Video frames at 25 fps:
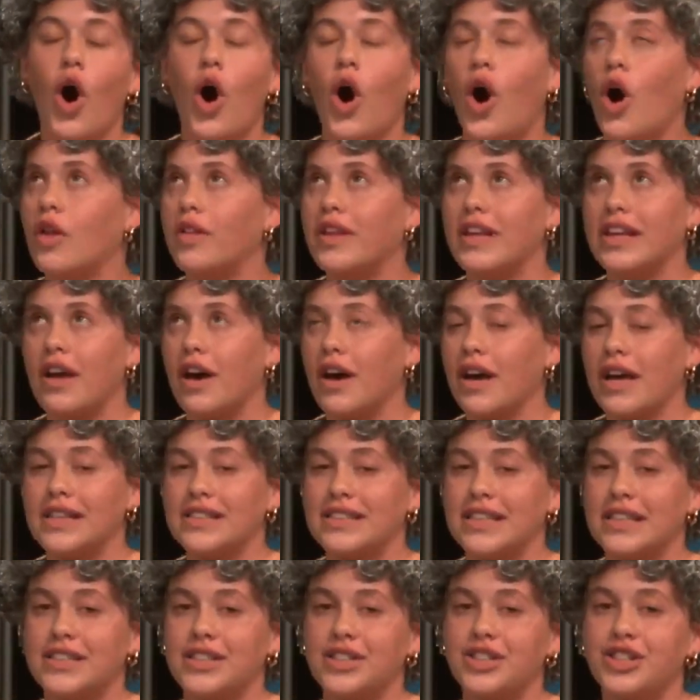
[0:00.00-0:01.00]
all the
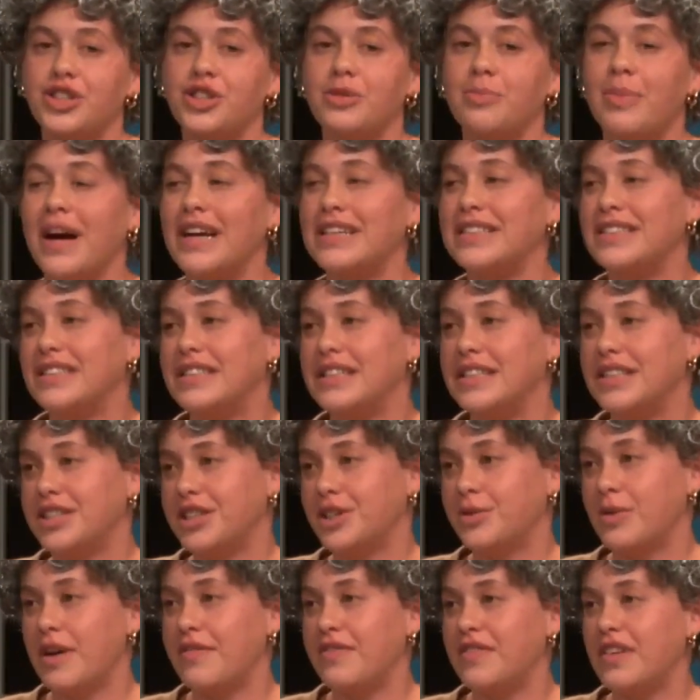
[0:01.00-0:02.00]
youngins listen to by T
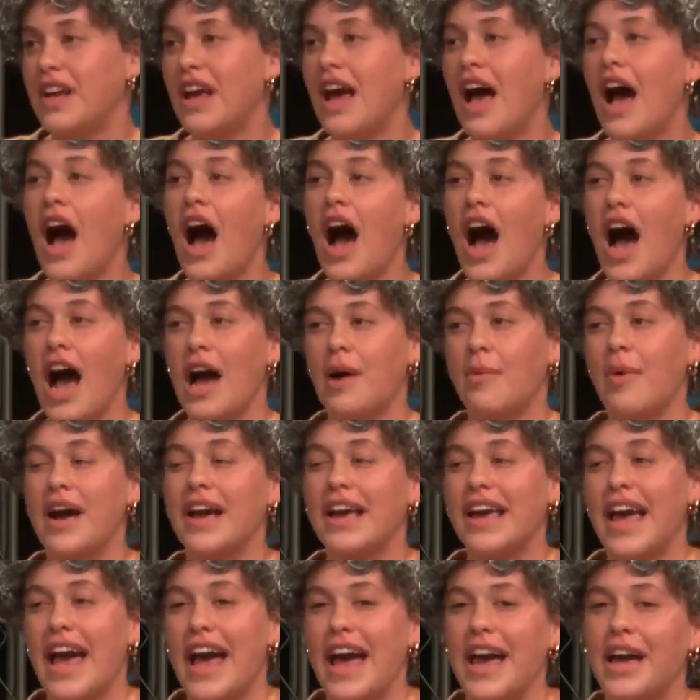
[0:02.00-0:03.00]
Swift I
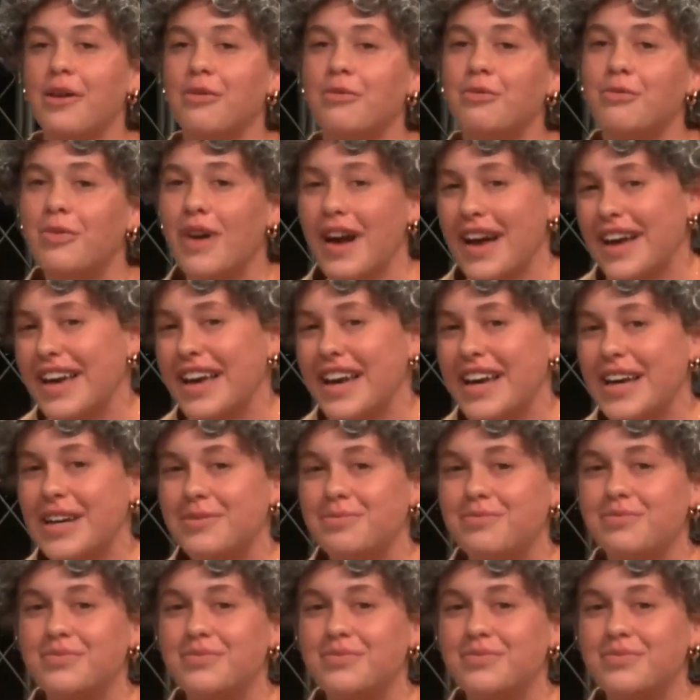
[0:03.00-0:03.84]
Y K Y K.